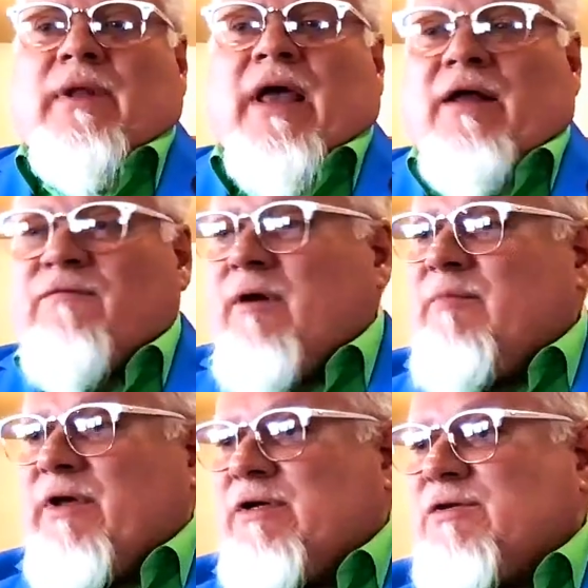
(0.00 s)
And
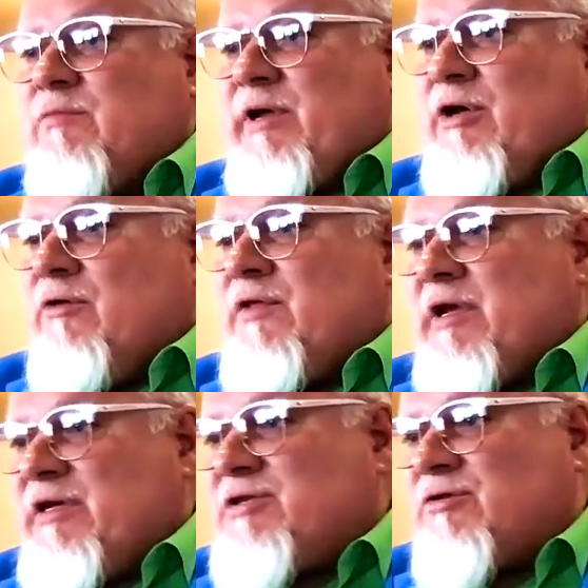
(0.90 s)
from this, we know that
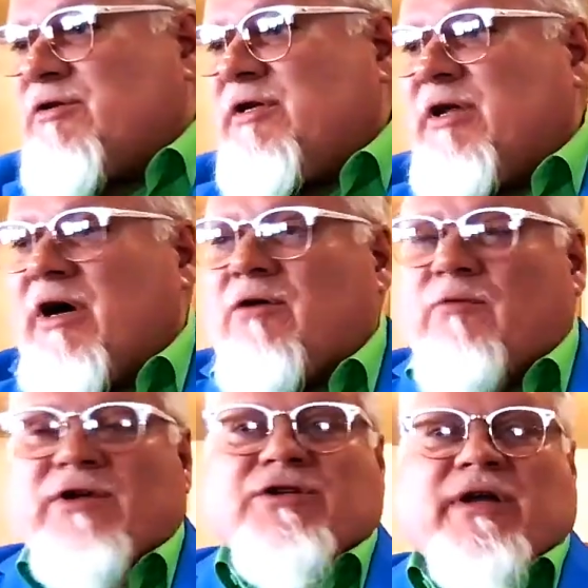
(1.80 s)
Easter did not
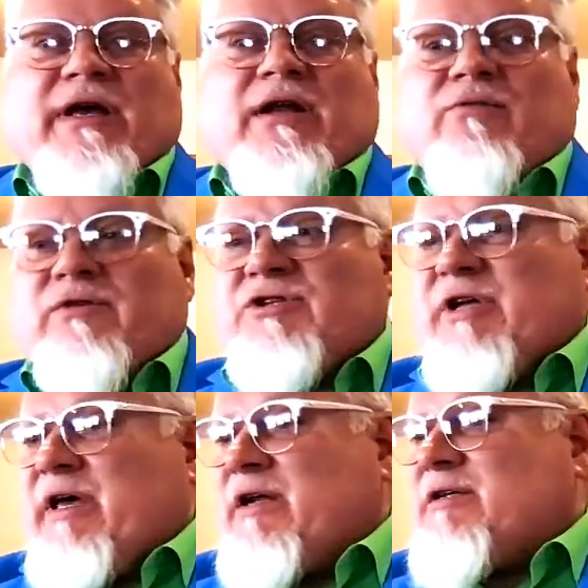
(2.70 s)
originate in
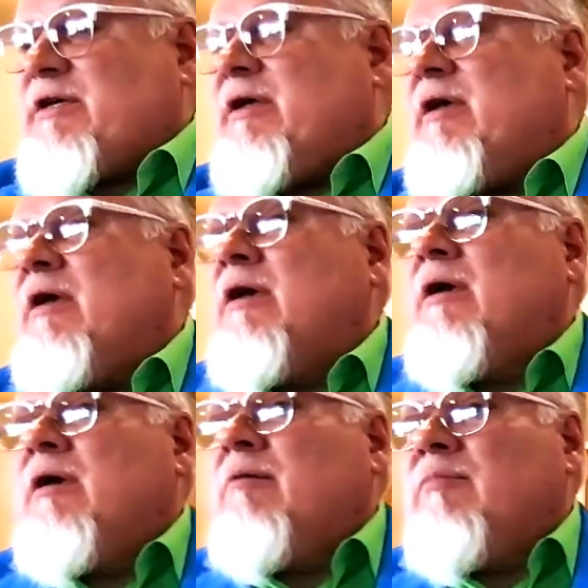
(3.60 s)
Christianity,
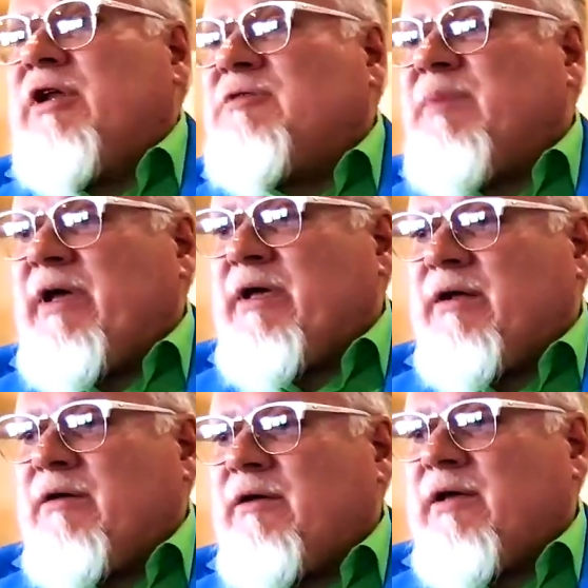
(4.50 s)
but is
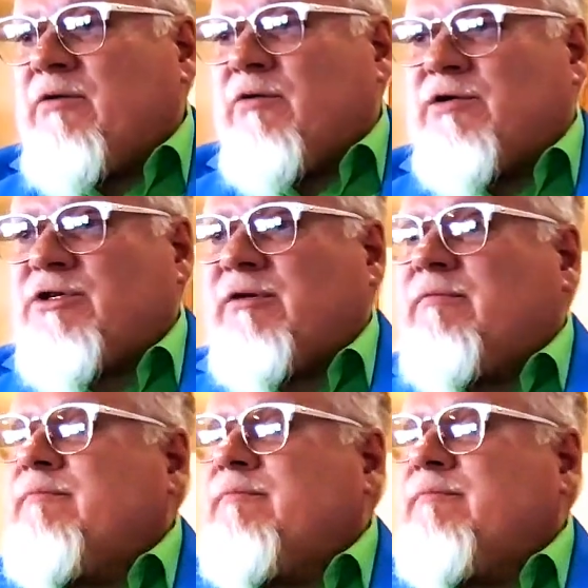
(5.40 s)
pagan in origin.